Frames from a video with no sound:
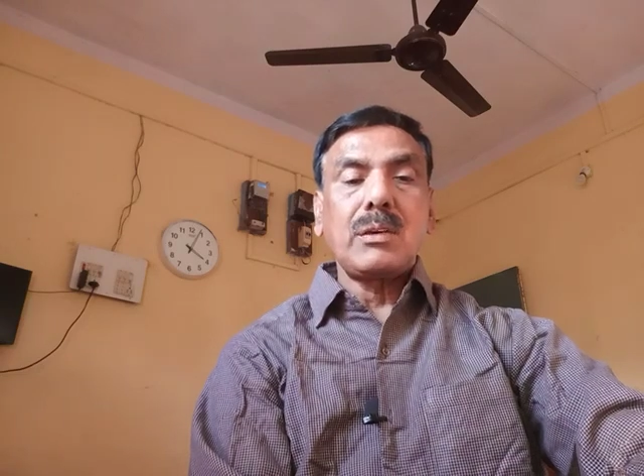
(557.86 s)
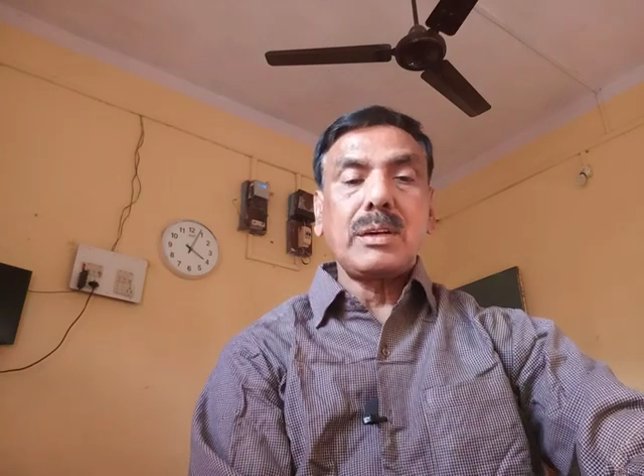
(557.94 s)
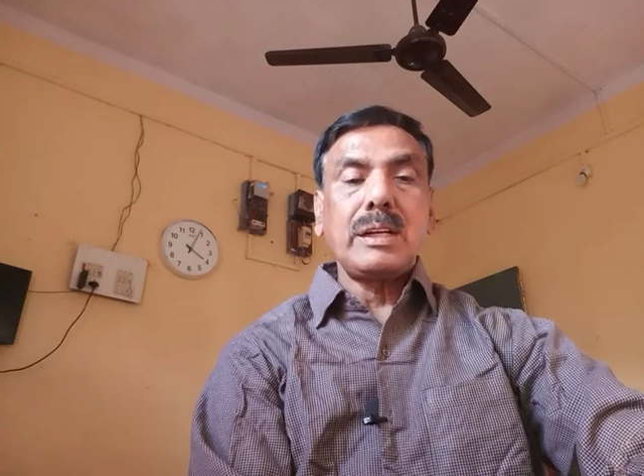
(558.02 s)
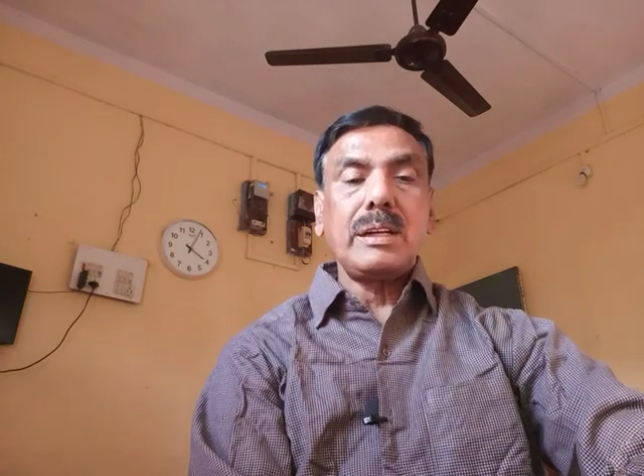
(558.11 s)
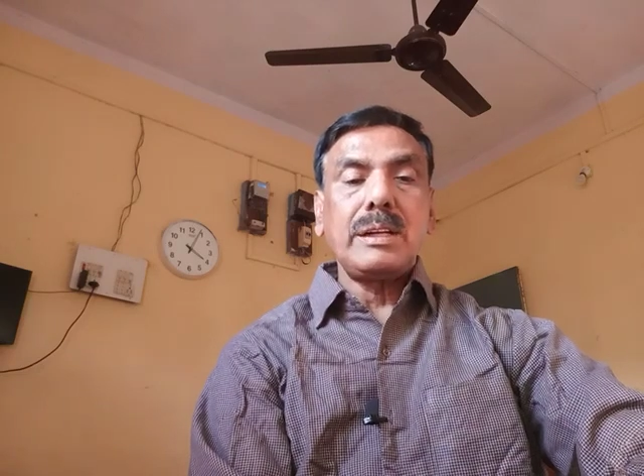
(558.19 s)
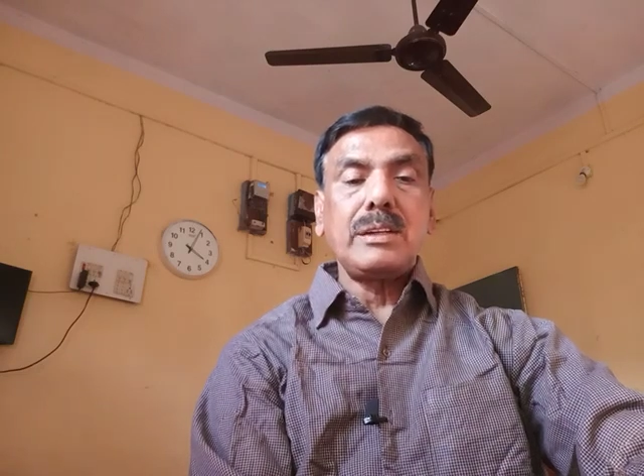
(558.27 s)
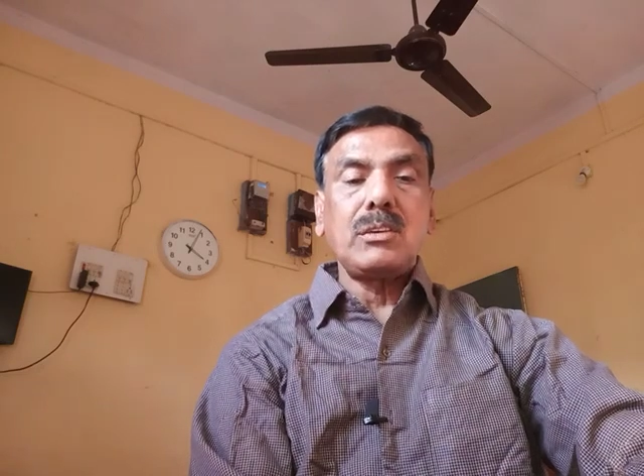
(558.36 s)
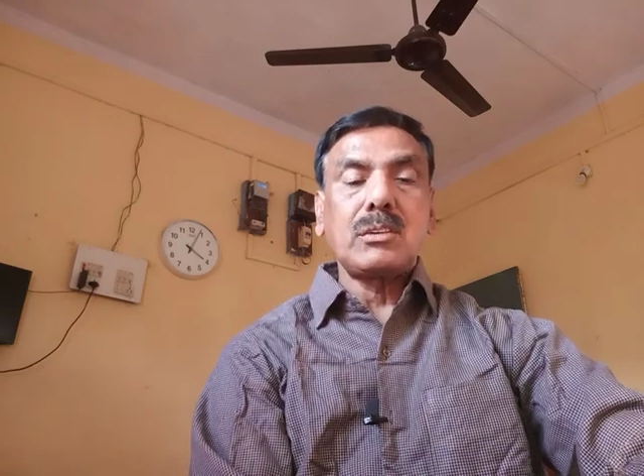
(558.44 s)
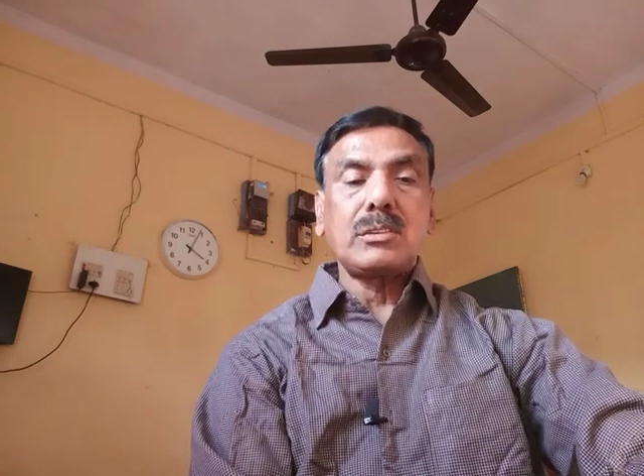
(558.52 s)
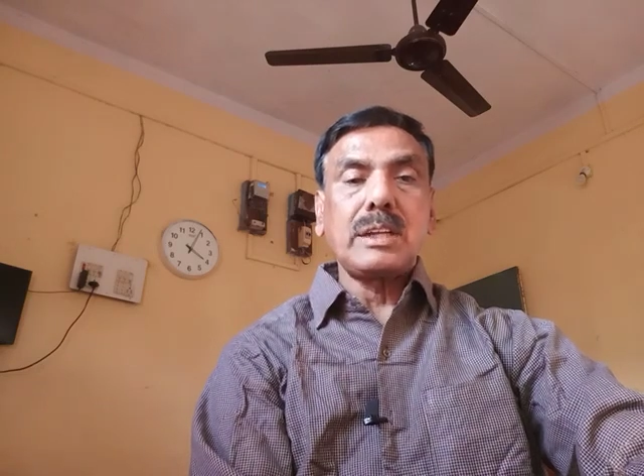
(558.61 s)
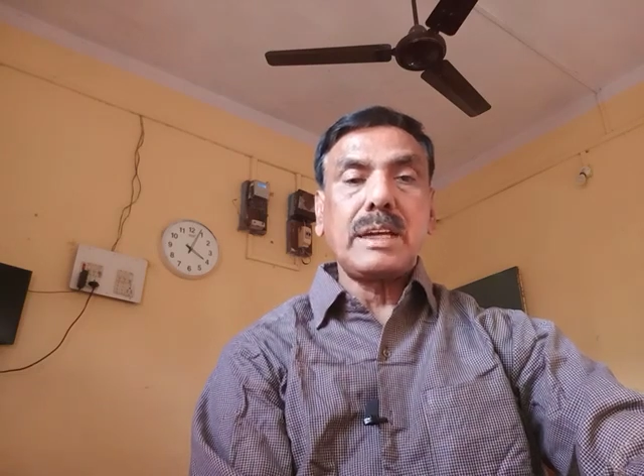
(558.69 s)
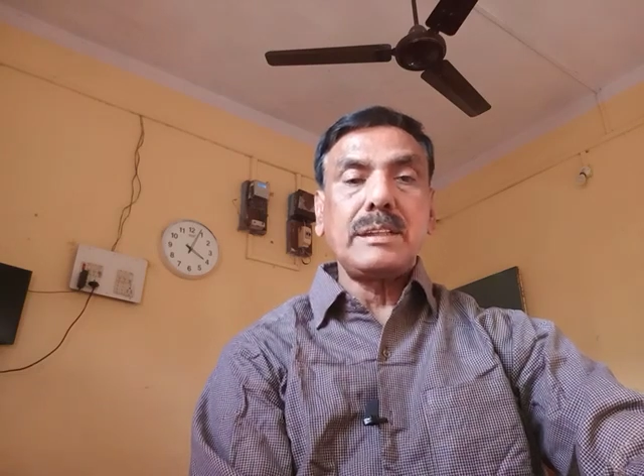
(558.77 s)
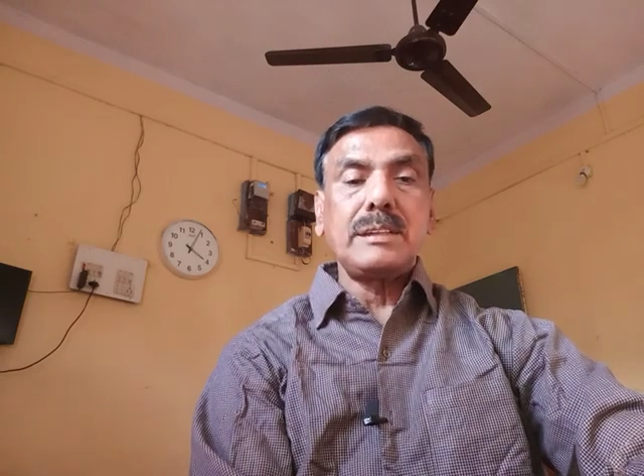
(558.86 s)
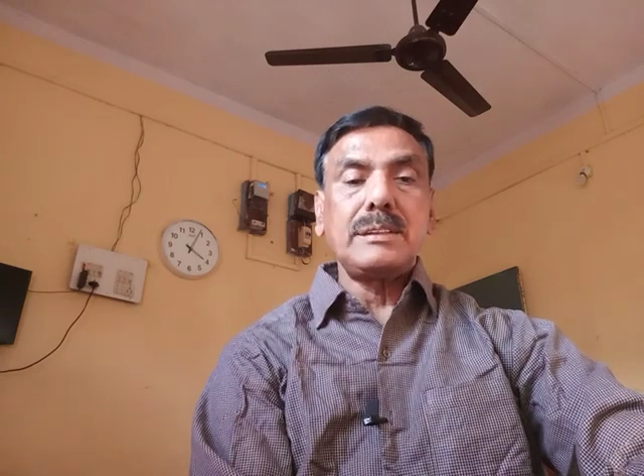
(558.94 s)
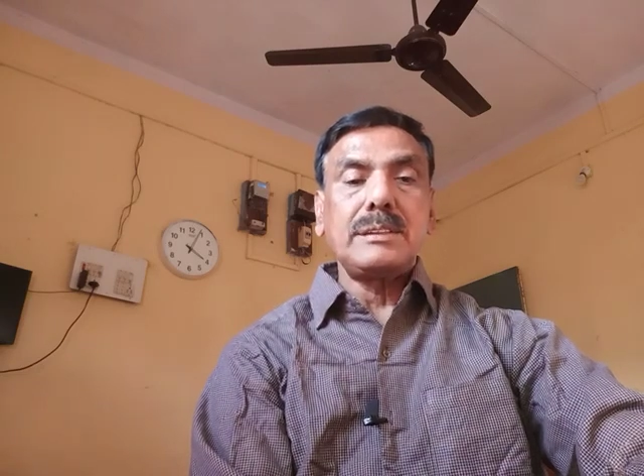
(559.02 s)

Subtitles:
Lead oxide it